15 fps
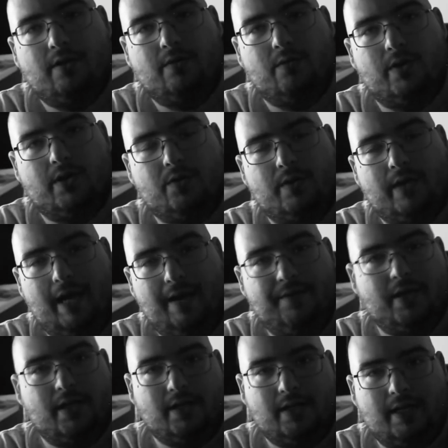which we
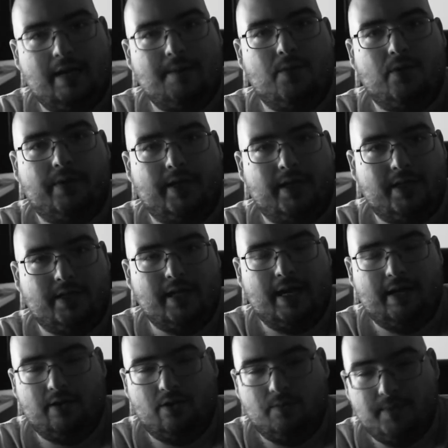haven't came on the
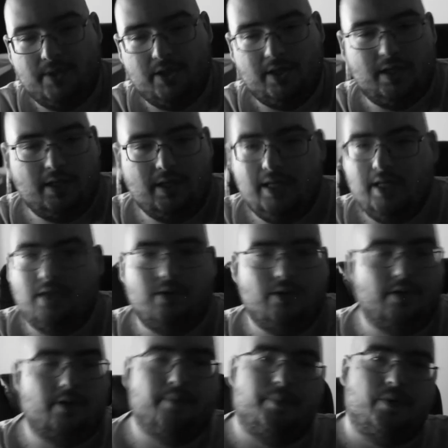design on, but you get a
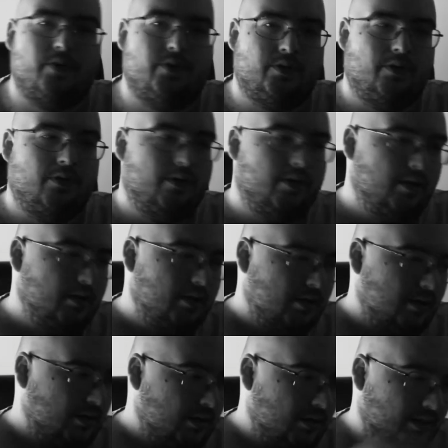t-shirt, a poster,
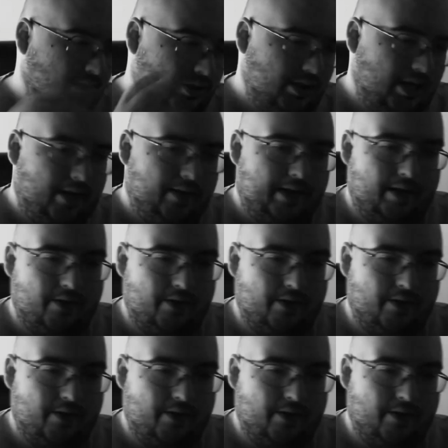the shout